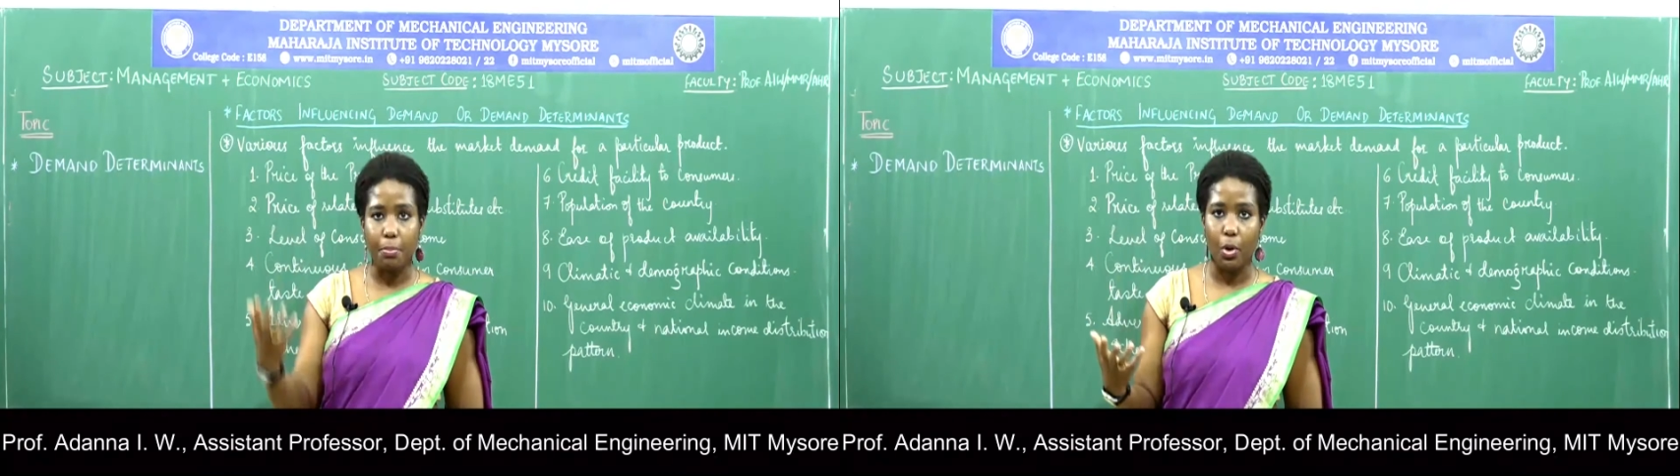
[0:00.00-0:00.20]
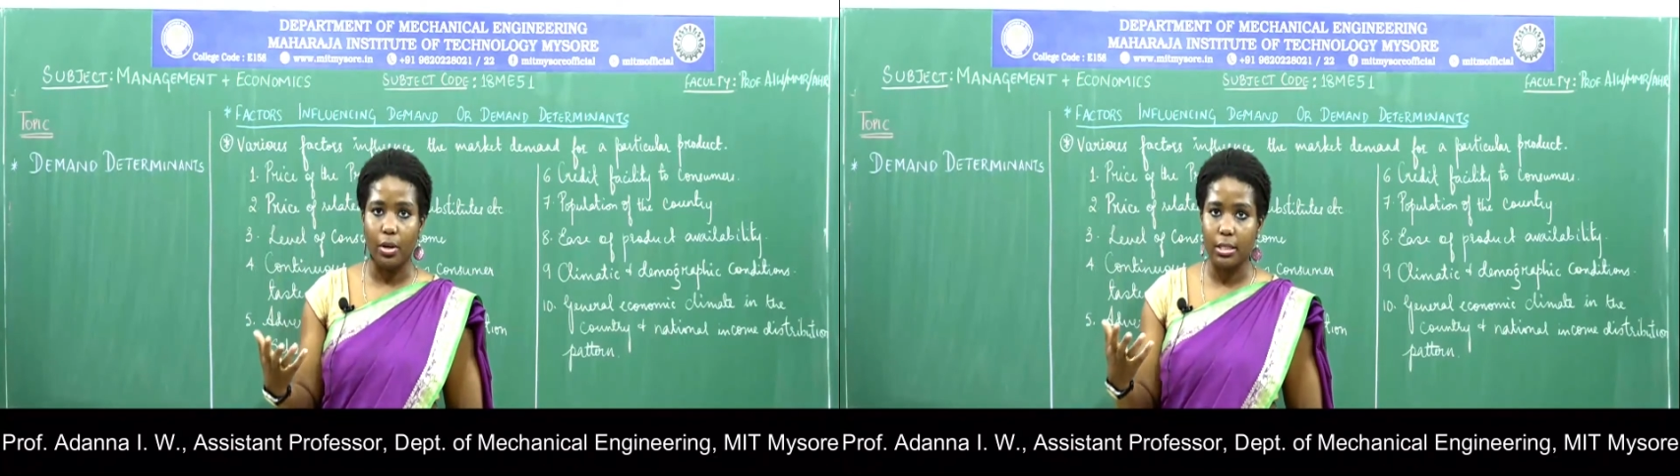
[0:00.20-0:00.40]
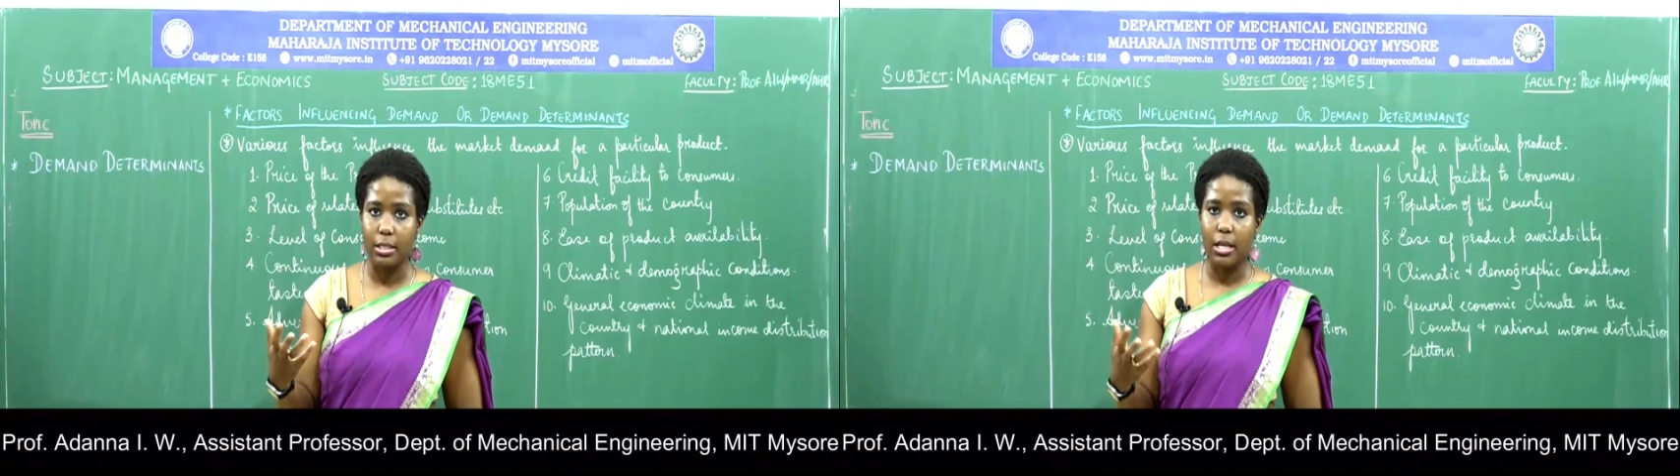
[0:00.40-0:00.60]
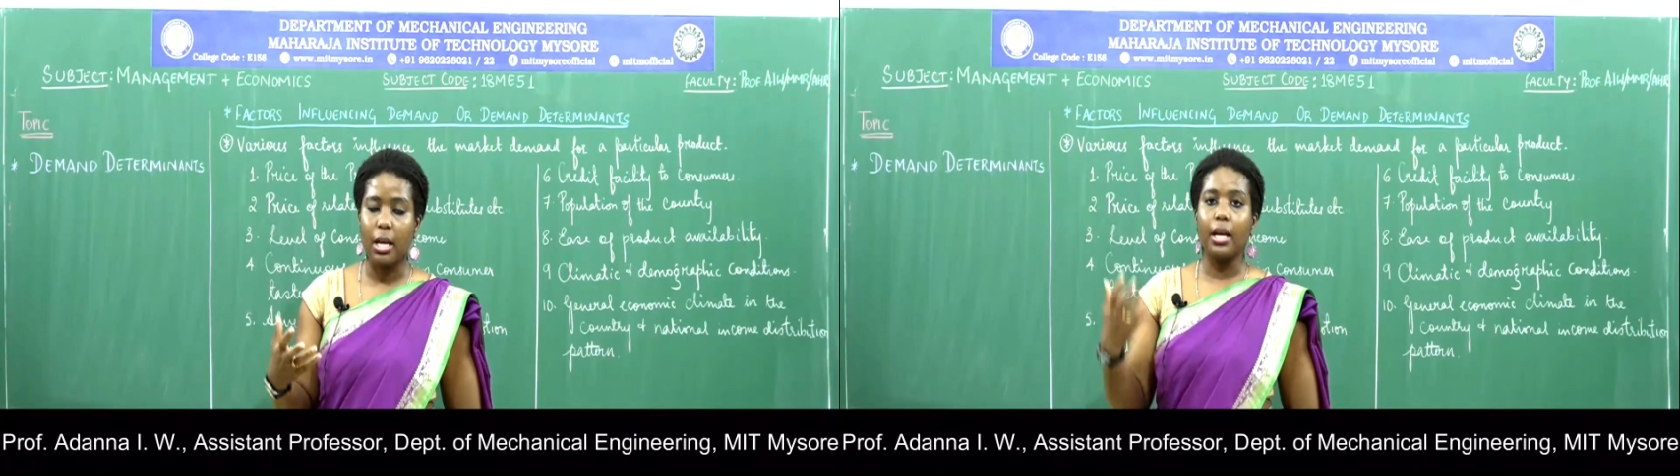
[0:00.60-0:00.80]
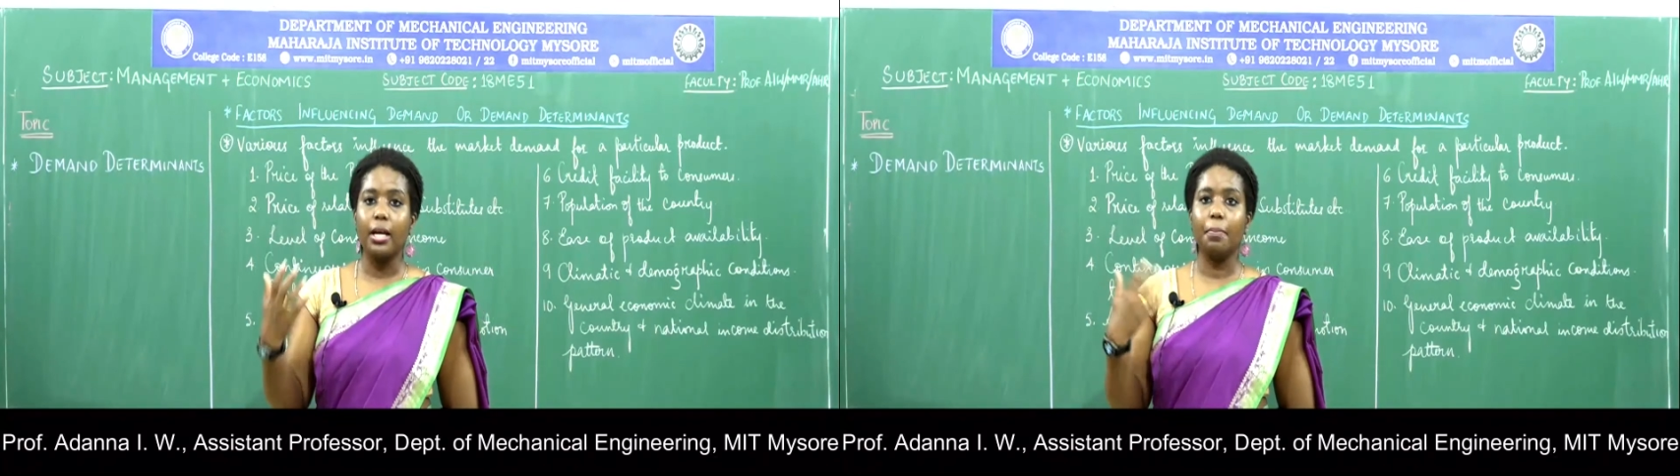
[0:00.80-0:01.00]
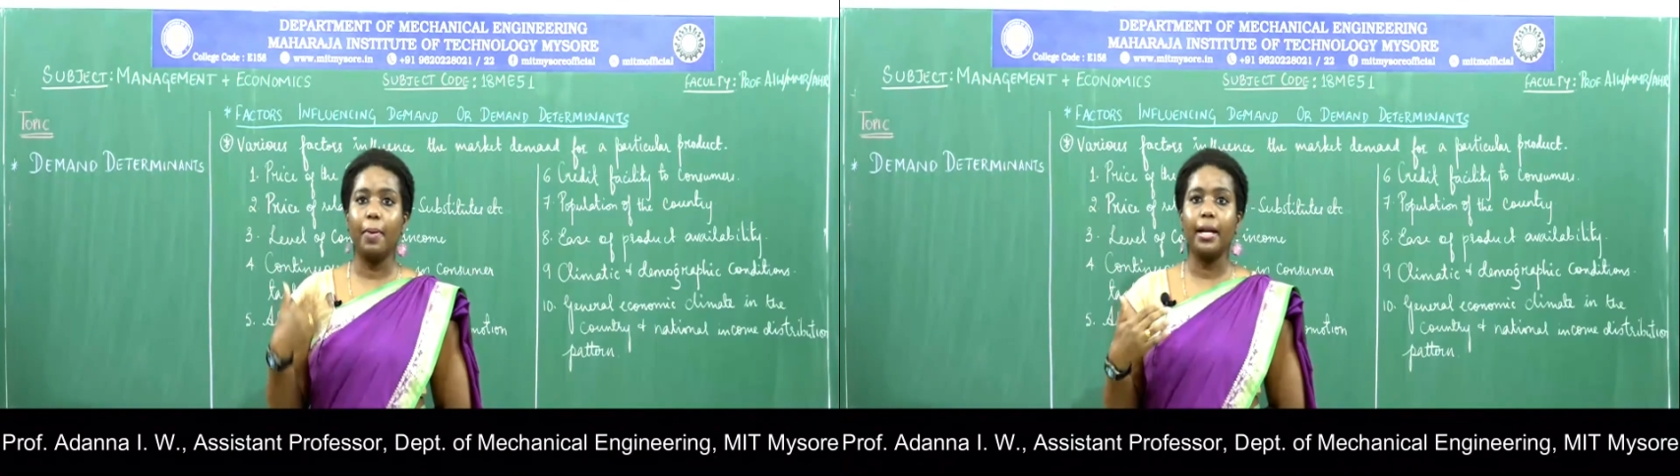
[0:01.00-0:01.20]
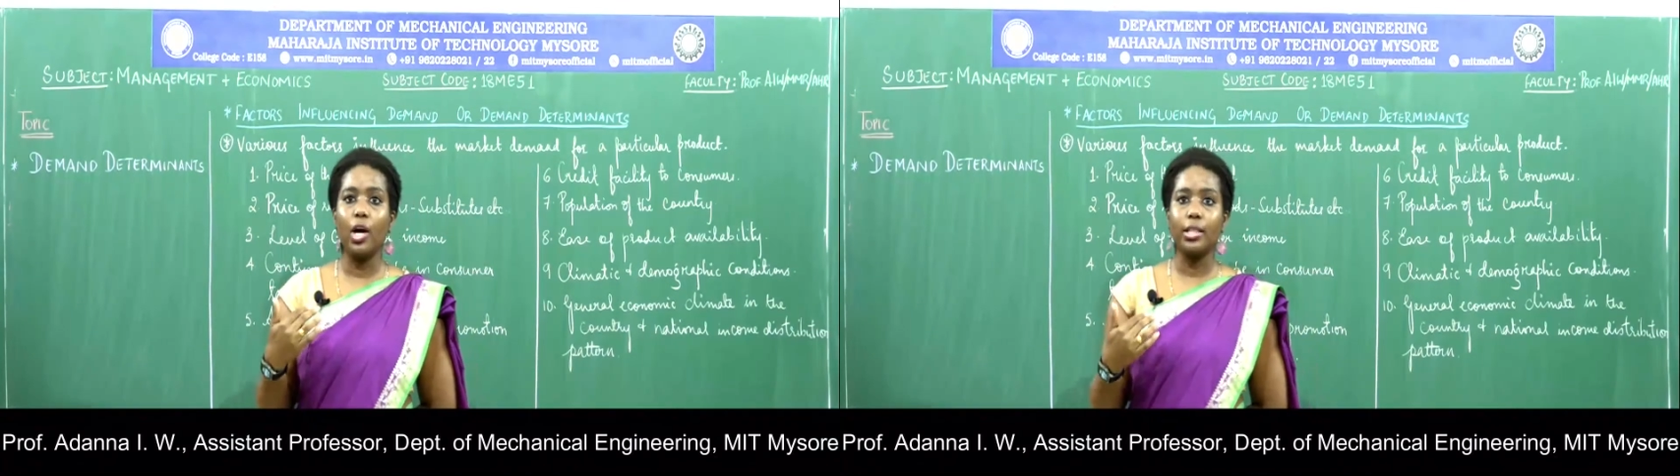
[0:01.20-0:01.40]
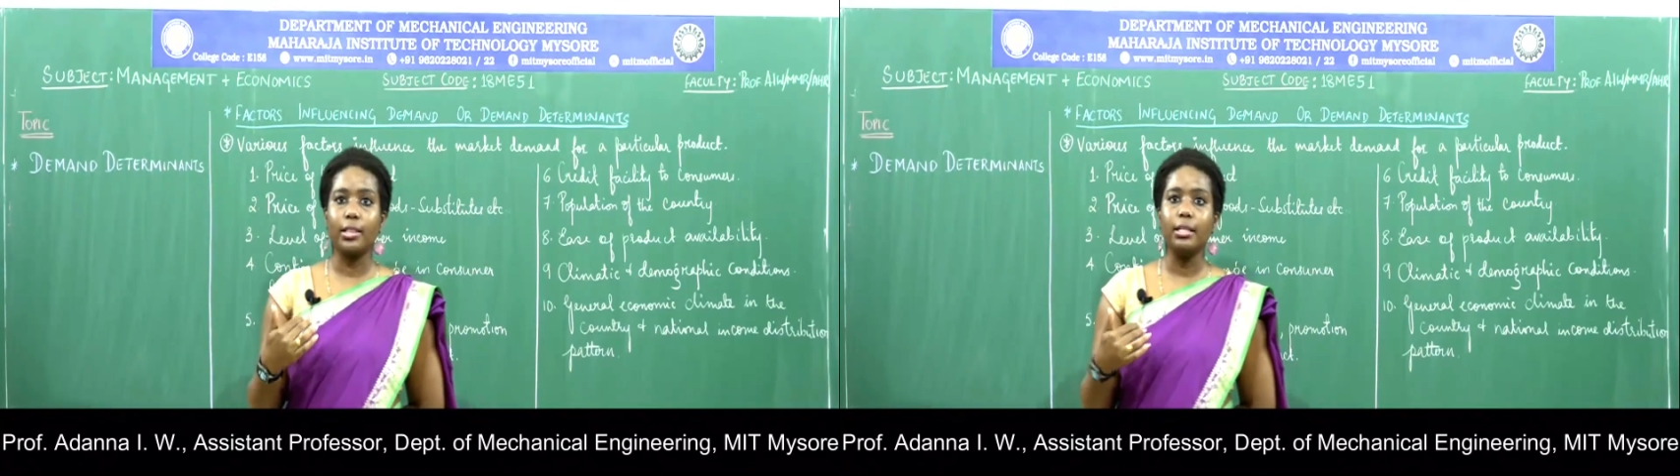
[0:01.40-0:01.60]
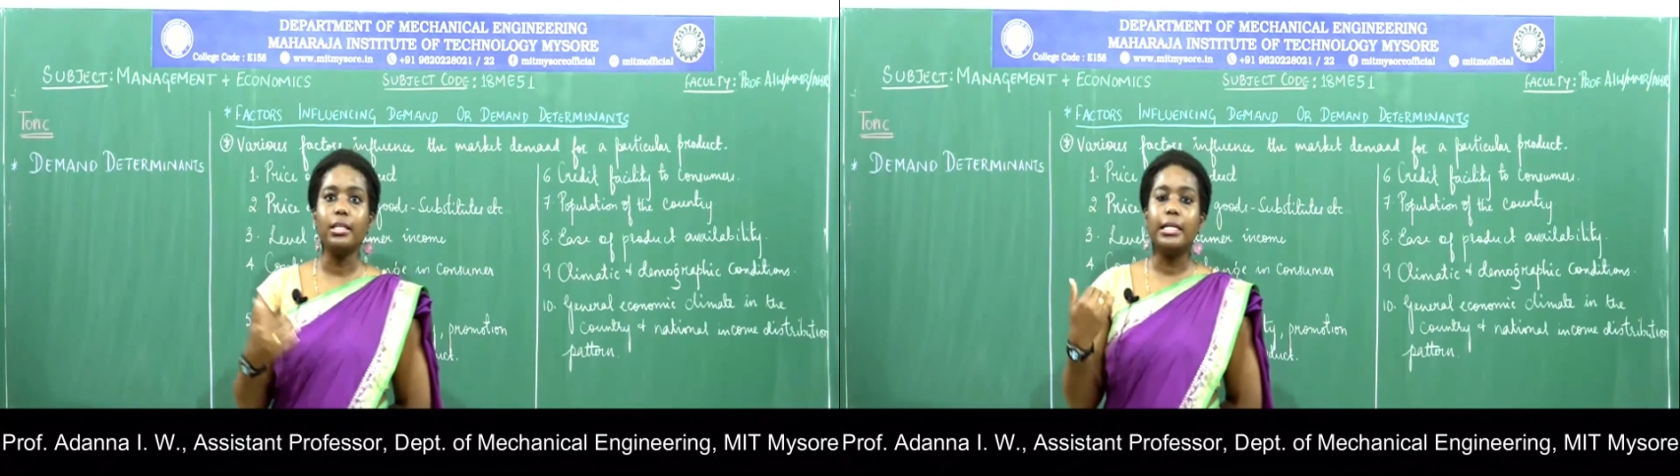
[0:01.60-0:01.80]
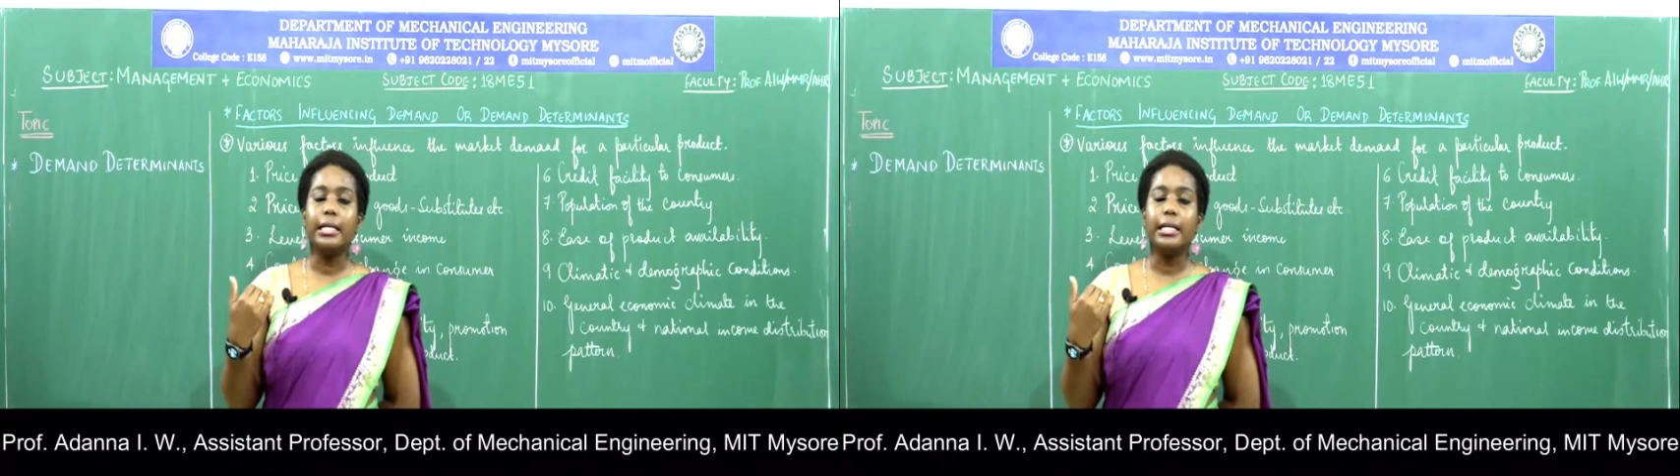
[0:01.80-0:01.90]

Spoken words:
products, depending on the